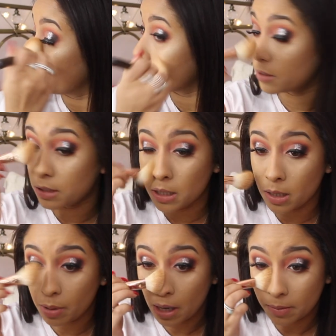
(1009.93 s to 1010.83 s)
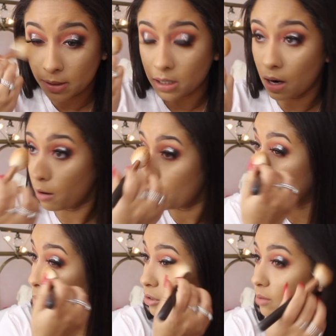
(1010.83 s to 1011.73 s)
She didn't apply mascara on
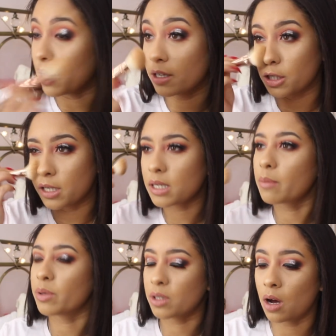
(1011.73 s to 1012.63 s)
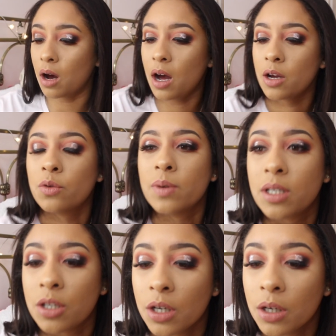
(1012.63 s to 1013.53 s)
her bottom lashes. Bizarre, I
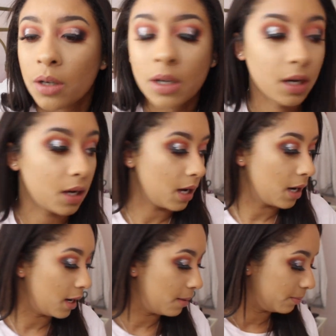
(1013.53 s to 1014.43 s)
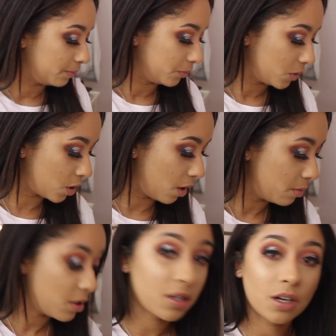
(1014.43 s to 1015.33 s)
always do. So
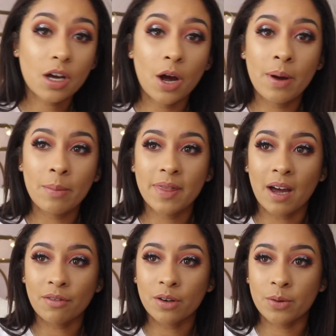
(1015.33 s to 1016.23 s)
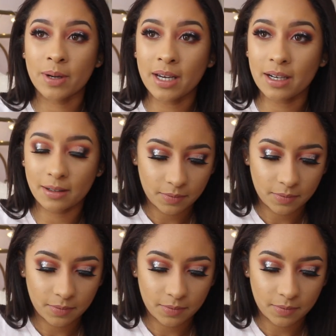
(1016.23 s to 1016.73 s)
I'm just gonna go in with that real quick.